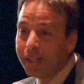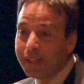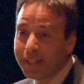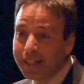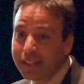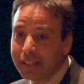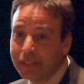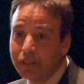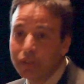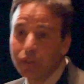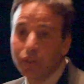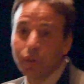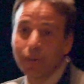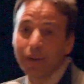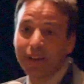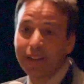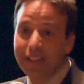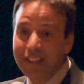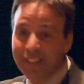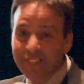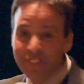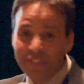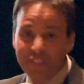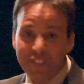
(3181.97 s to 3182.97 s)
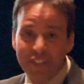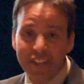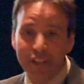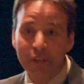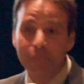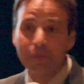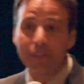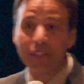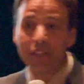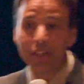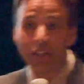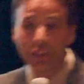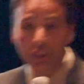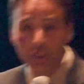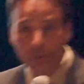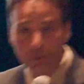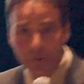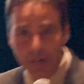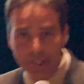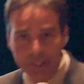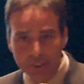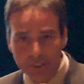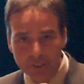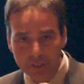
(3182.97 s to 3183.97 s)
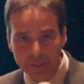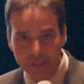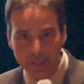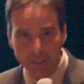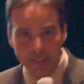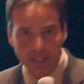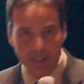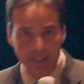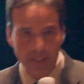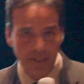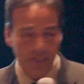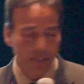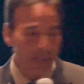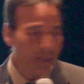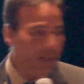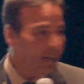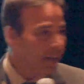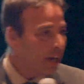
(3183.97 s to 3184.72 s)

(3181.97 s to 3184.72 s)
are we going to do as a family structurally?